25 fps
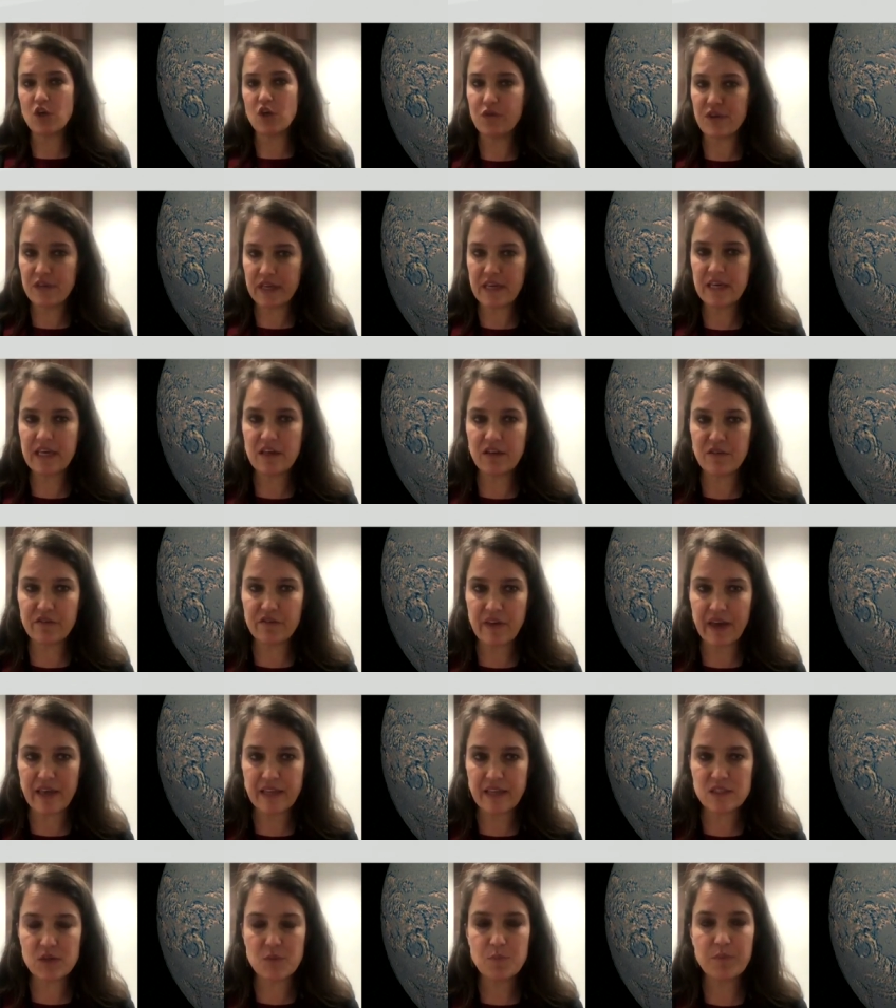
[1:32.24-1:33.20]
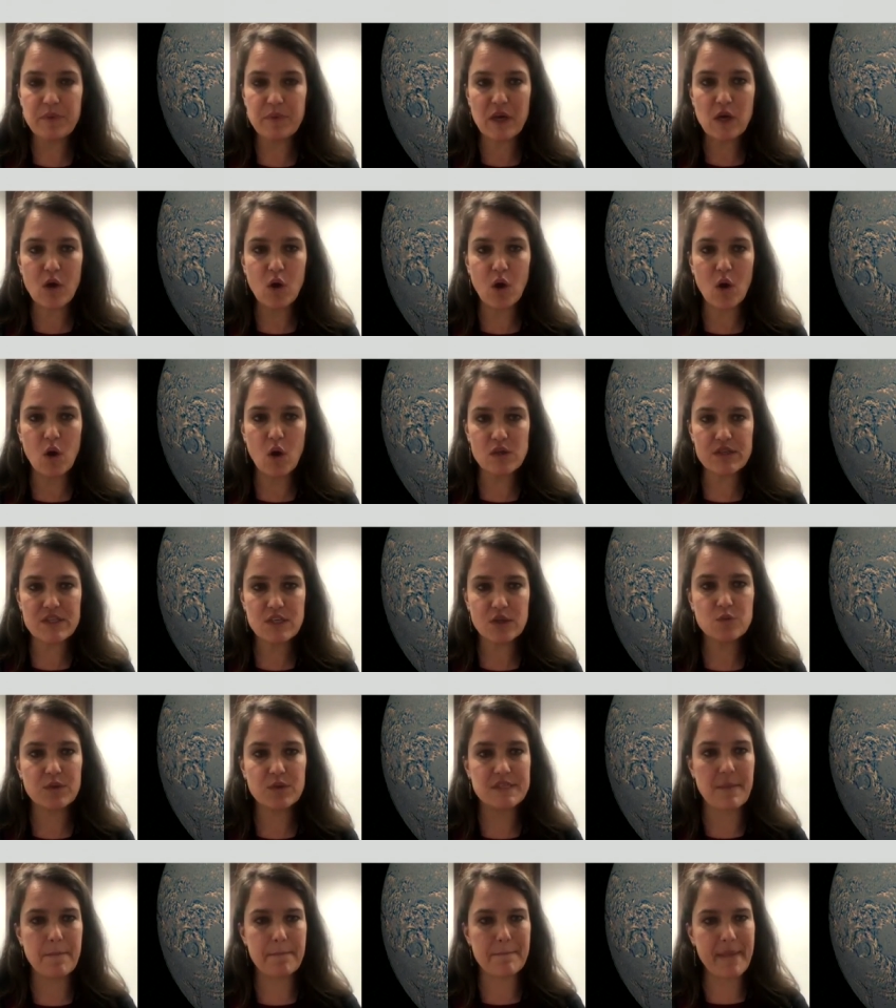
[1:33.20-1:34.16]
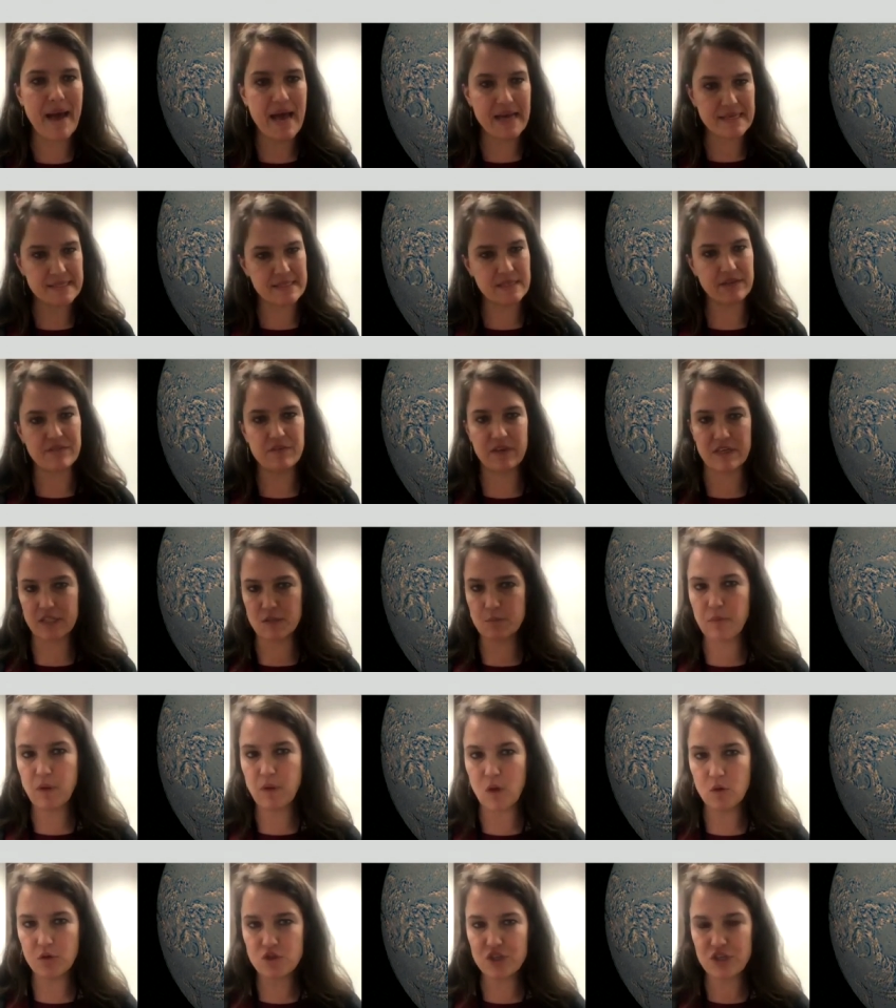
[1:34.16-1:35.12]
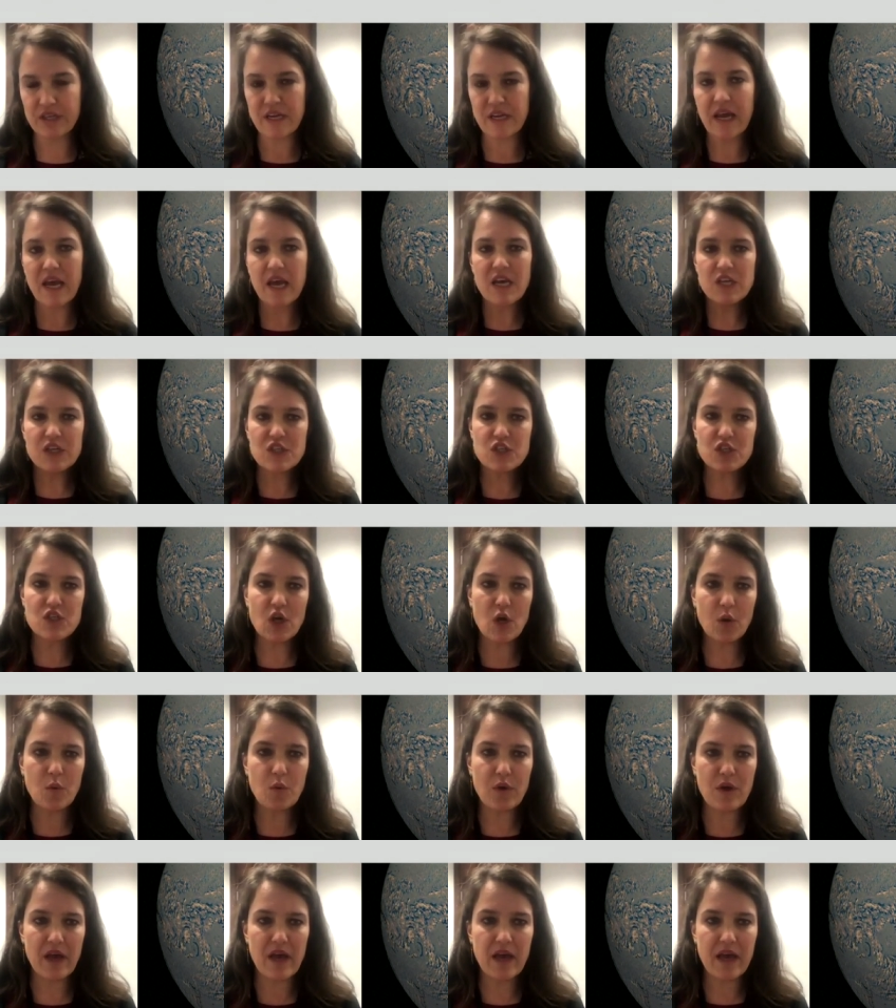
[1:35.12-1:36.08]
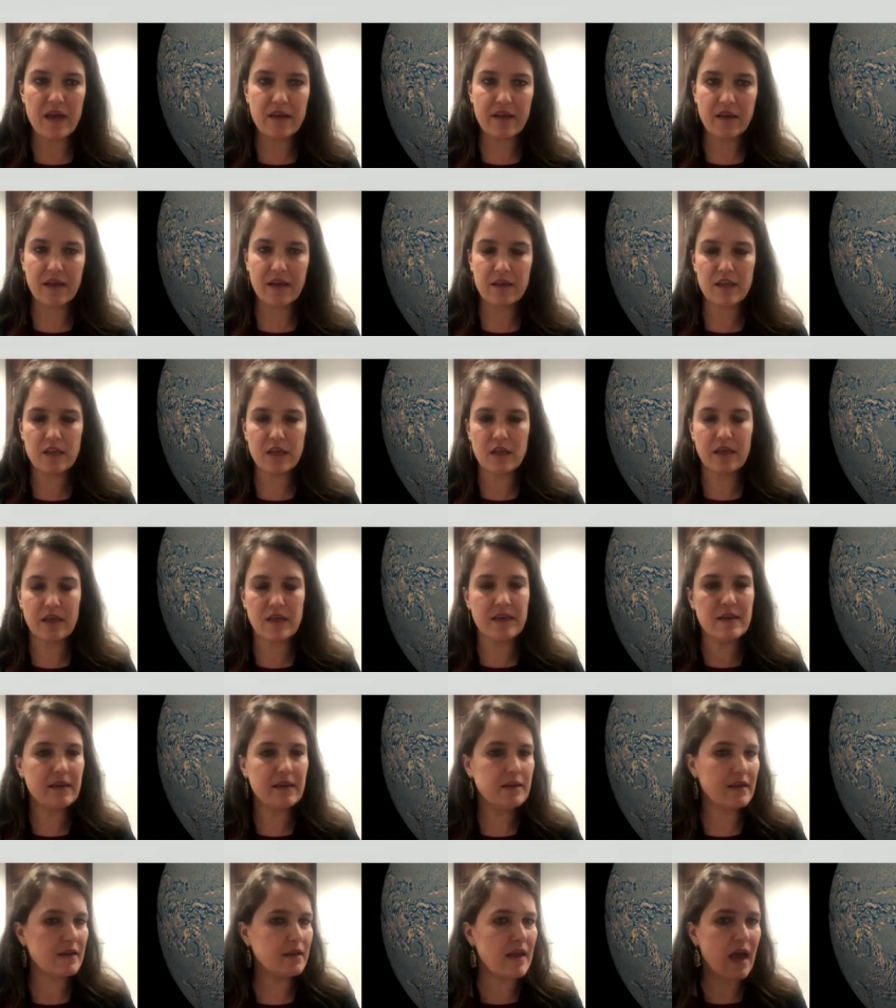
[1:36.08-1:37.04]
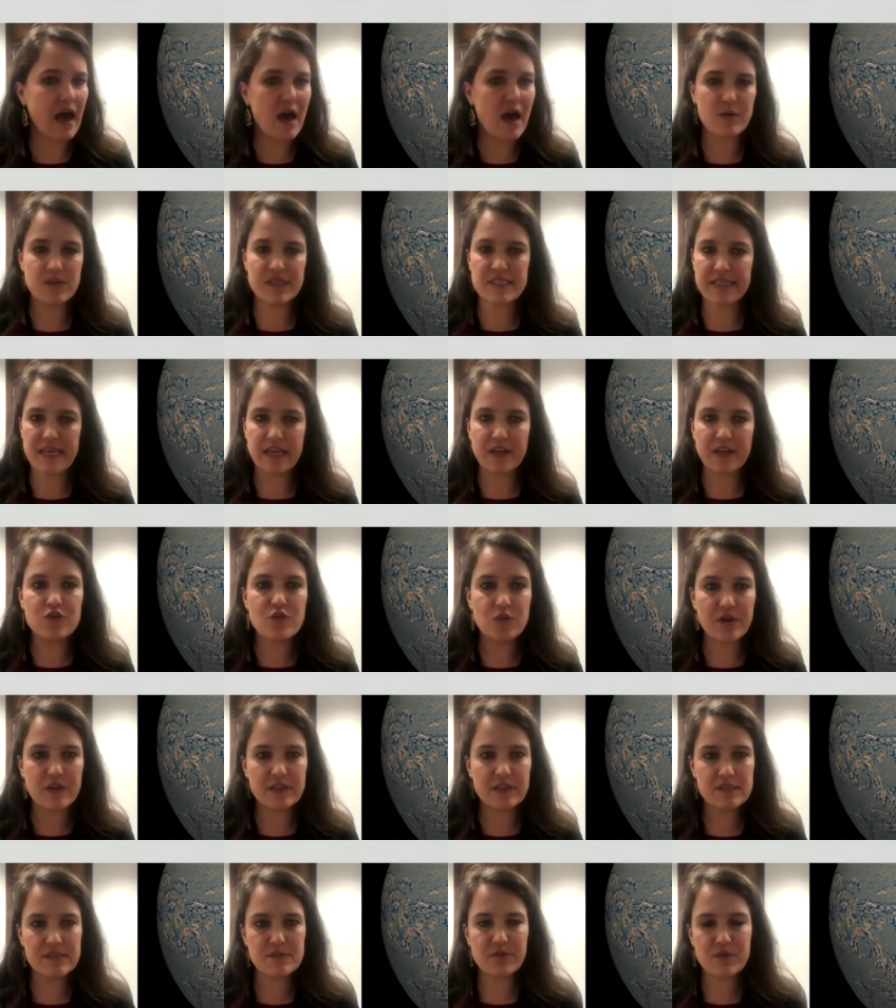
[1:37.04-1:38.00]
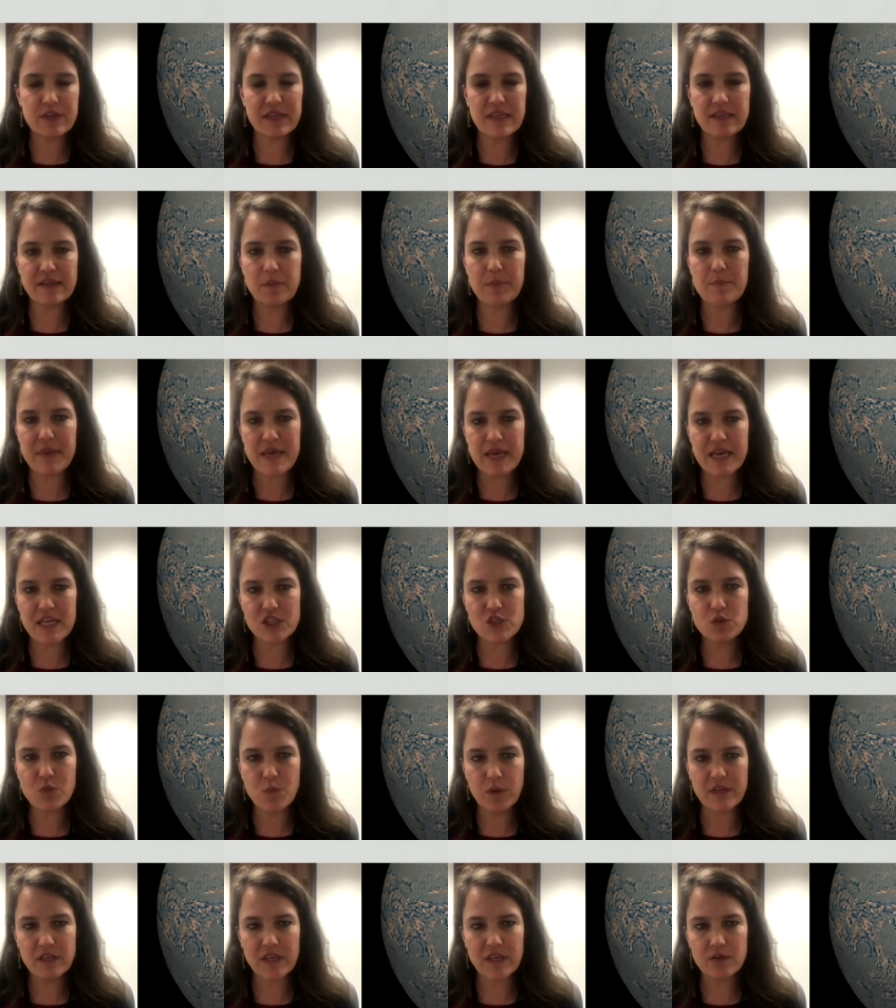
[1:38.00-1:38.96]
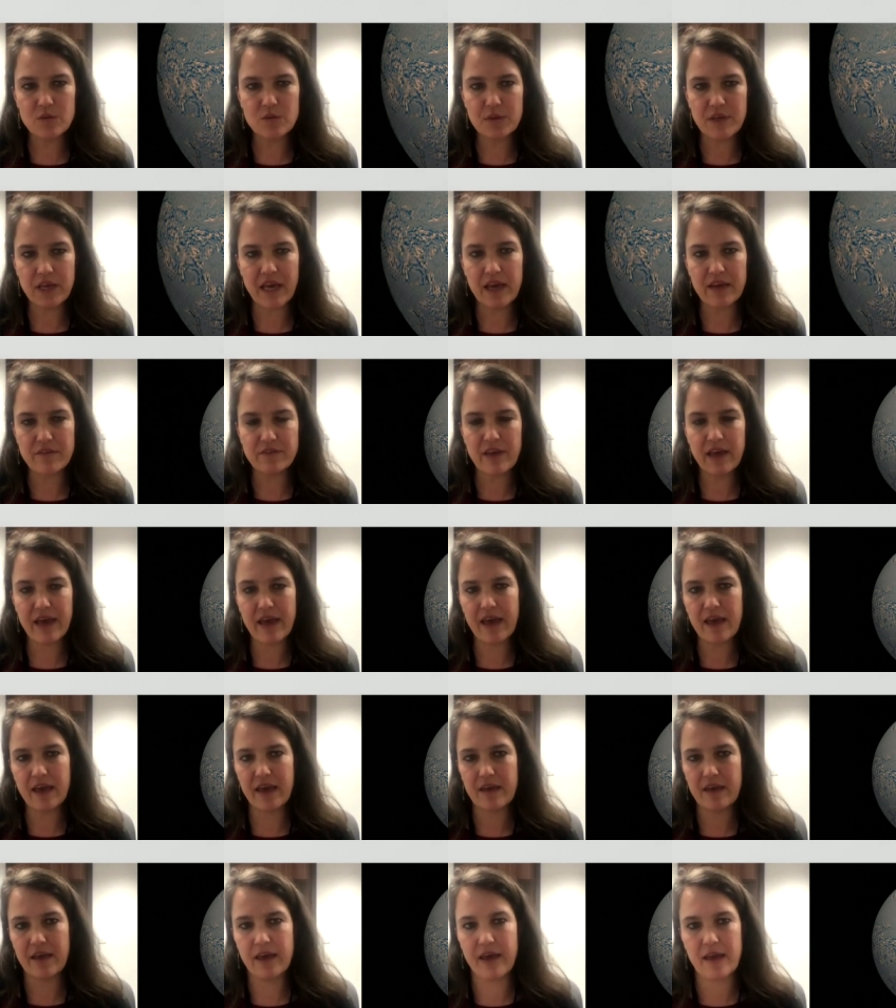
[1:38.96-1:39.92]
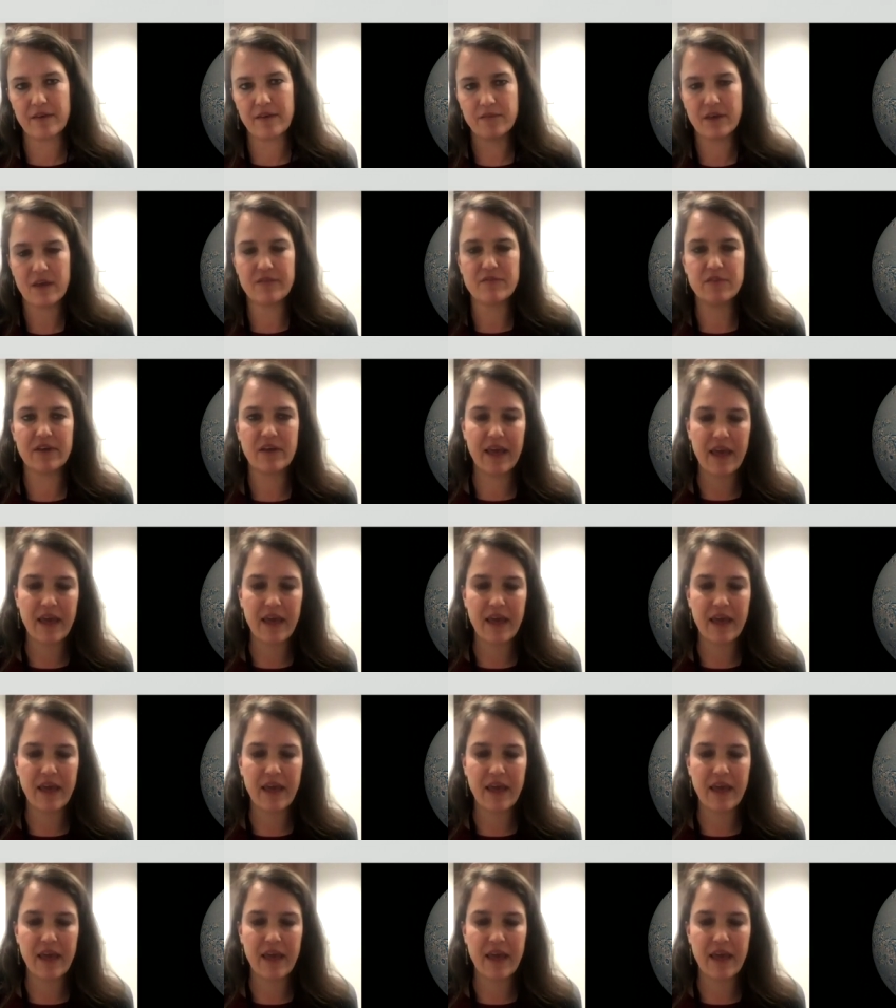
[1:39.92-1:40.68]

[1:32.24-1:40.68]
unique event because it was a massive explosion. So uh, in, in our century, it's really the biggest one that we have, ha have ever had.